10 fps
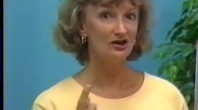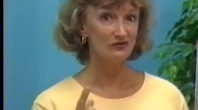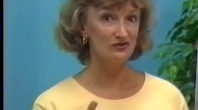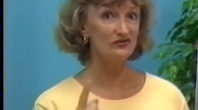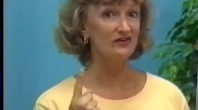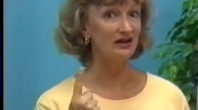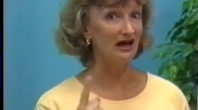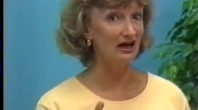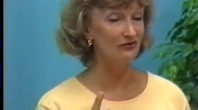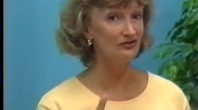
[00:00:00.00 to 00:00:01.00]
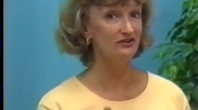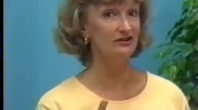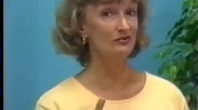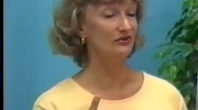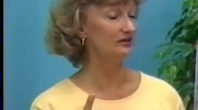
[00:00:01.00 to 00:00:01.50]
First thing, how to
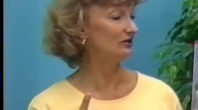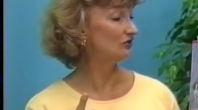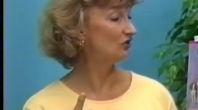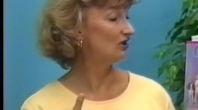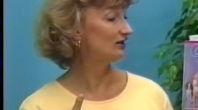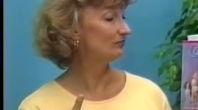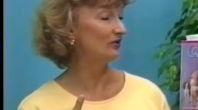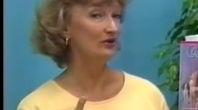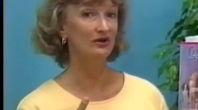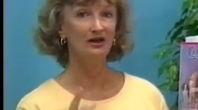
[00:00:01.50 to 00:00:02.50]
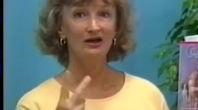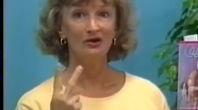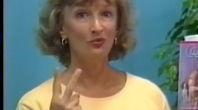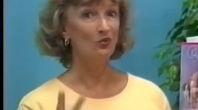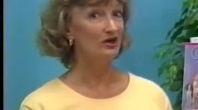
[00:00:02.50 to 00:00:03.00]
deal with an alcoholic parent.
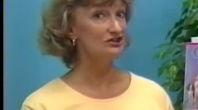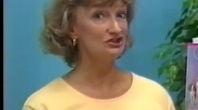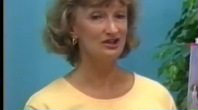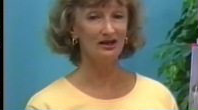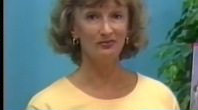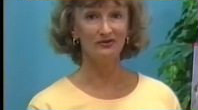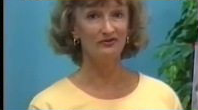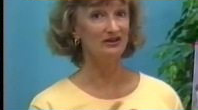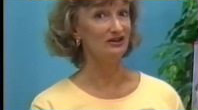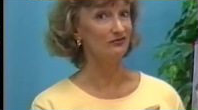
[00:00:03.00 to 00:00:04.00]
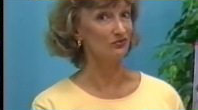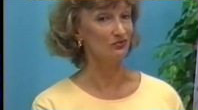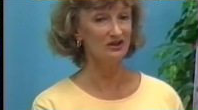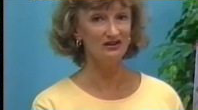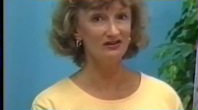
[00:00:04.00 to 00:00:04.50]
One, shoplifting. If you
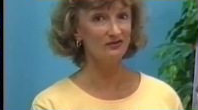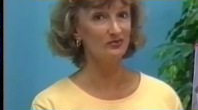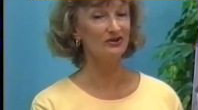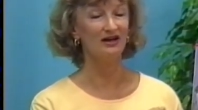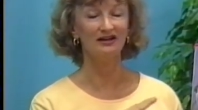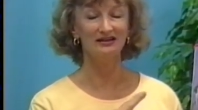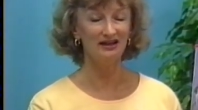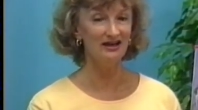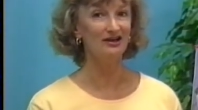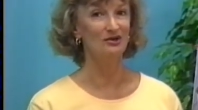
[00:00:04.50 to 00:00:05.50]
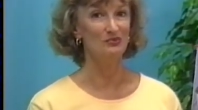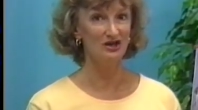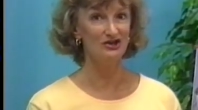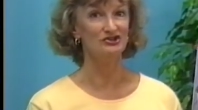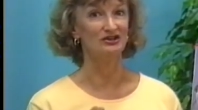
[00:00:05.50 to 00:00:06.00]
read this book, I can't
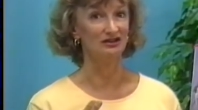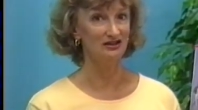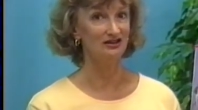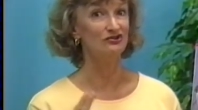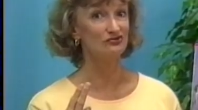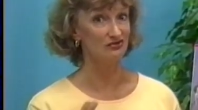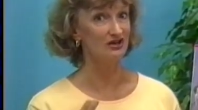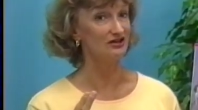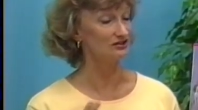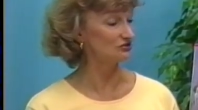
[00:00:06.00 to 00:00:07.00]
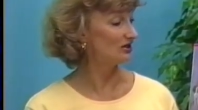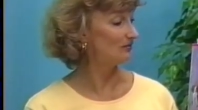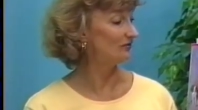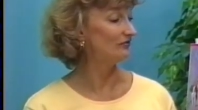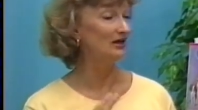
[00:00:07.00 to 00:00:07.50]
imagine a kid trying to
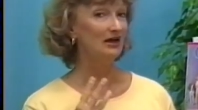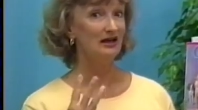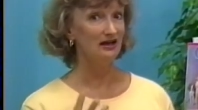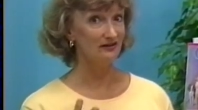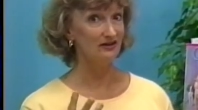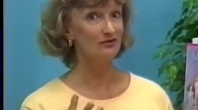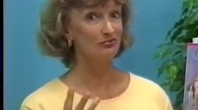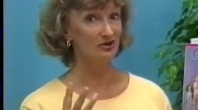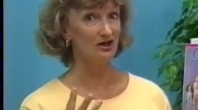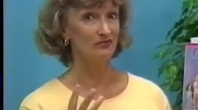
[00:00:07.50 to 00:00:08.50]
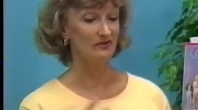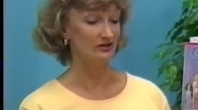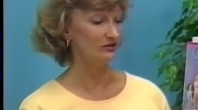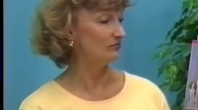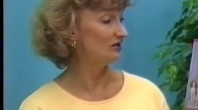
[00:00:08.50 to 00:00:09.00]
shoplift. And then the problem
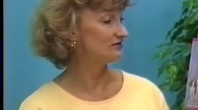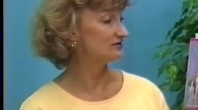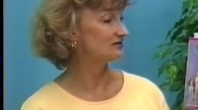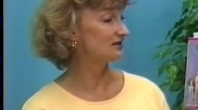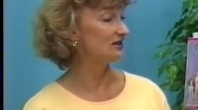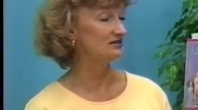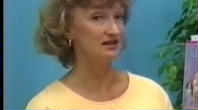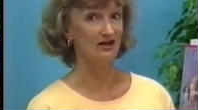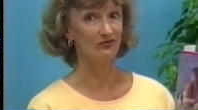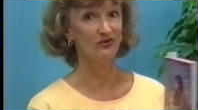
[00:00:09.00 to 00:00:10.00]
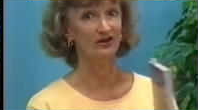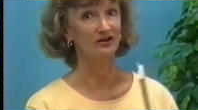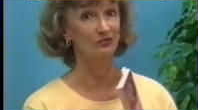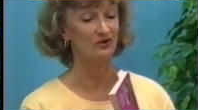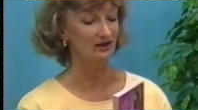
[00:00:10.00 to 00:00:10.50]
that humane societies have with
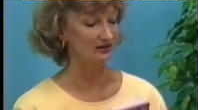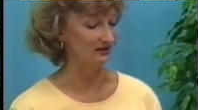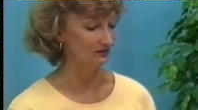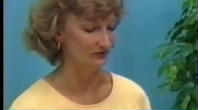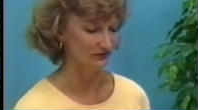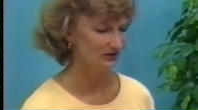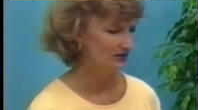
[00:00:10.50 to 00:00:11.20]
unwanted animals,